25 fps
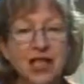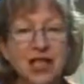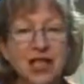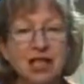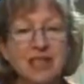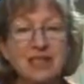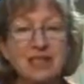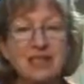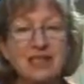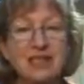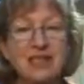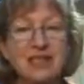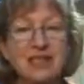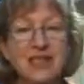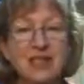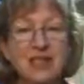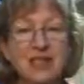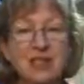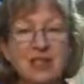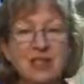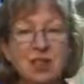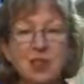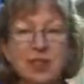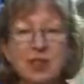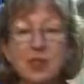
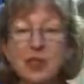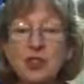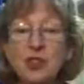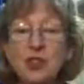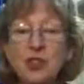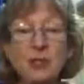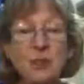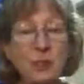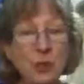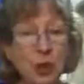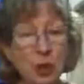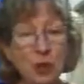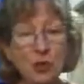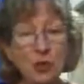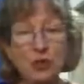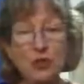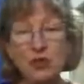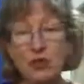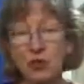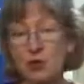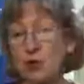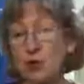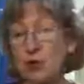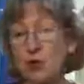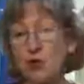Celeste was
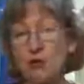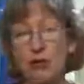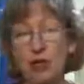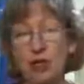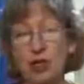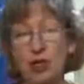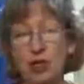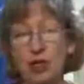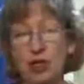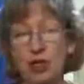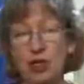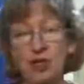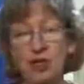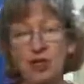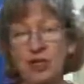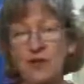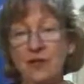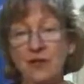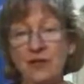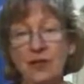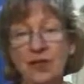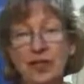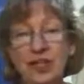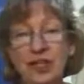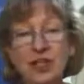supposed to return to the
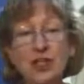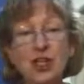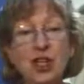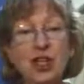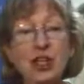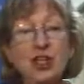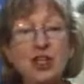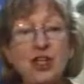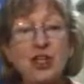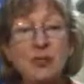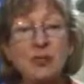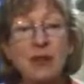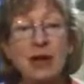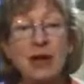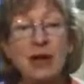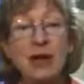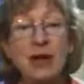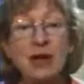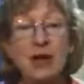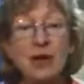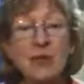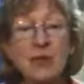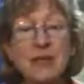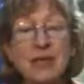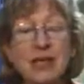village and spread
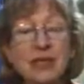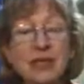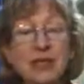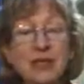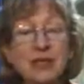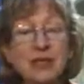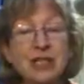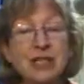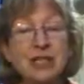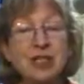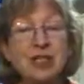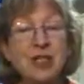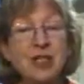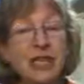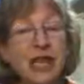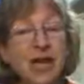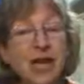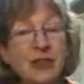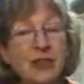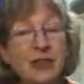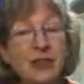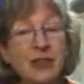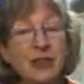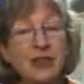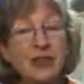her misery to the
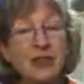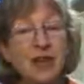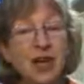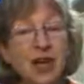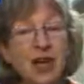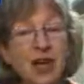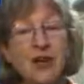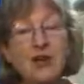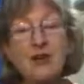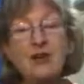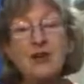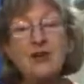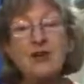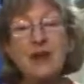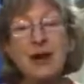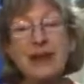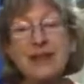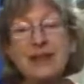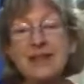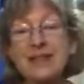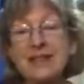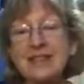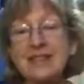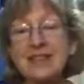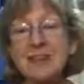others,
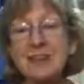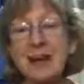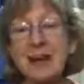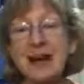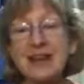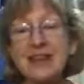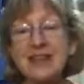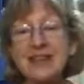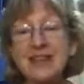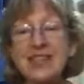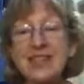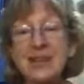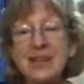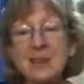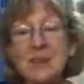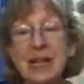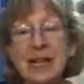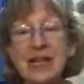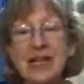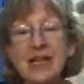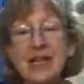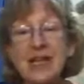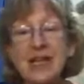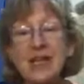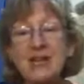frightened by the
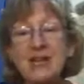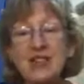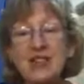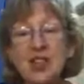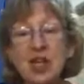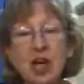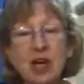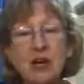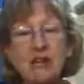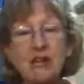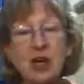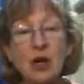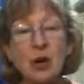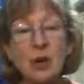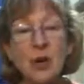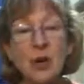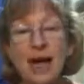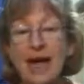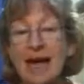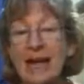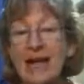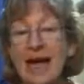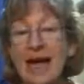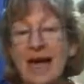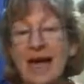spell of sorrow
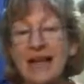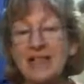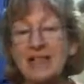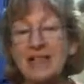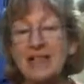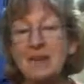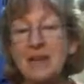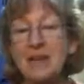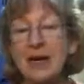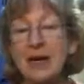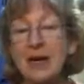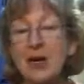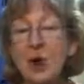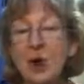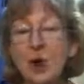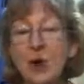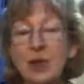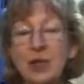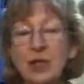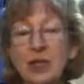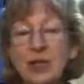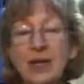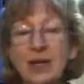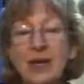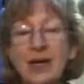cast by
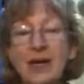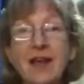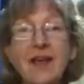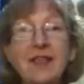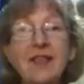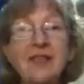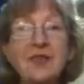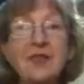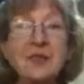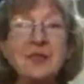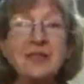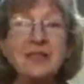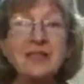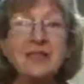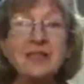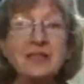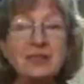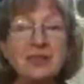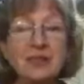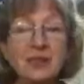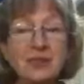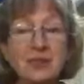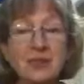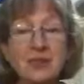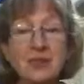holding the
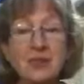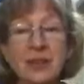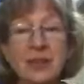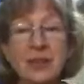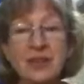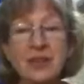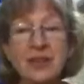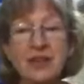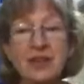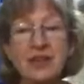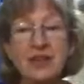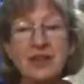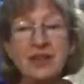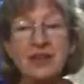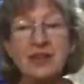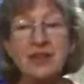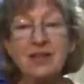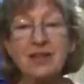mystical spear.